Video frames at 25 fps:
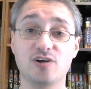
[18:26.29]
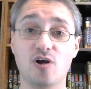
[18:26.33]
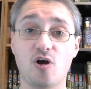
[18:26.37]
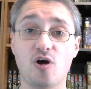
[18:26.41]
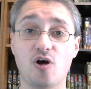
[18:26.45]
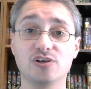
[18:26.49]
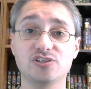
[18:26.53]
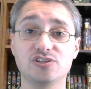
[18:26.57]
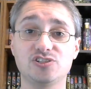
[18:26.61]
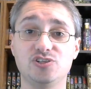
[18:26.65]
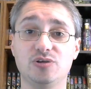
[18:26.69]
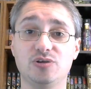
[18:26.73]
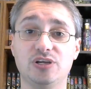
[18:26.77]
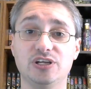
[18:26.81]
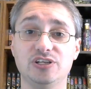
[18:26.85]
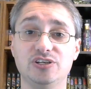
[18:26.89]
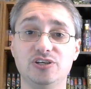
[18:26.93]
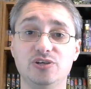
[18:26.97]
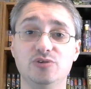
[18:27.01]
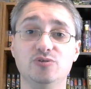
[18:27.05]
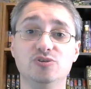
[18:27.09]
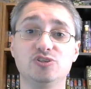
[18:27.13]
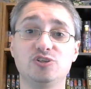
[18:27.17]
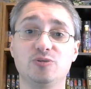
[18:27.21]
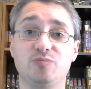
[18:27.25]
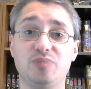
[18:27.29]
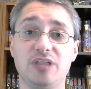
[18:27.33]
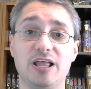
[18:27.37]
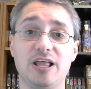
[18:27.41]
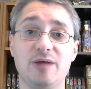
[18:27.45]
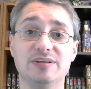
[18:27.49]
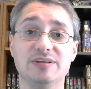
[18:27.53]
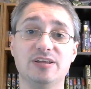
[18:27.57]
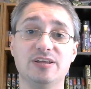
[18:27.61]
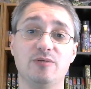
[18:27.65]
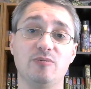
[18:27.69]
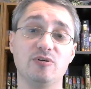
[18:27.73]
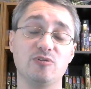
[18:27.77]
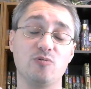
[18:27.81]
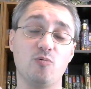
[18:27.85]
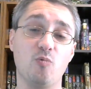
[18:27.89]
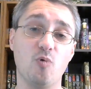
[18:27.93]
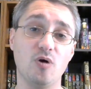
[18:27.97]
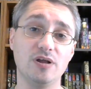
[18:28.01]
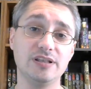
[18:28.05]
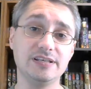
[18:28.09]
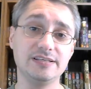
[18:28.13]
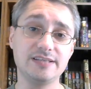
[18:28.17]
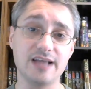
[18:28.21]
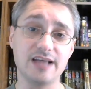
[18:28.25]
cost you can use to play with it with
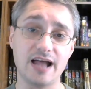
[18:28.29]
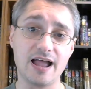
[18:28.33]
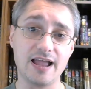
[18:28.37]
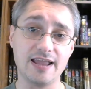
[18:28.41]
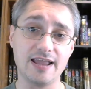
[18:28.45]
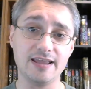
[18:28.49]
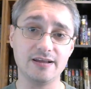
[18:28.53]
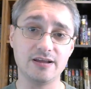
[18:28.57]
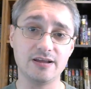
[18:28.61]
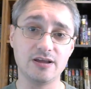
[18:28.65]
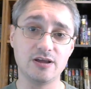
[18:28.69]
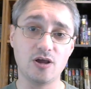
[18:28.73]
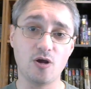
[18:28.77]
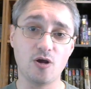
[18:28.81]
one die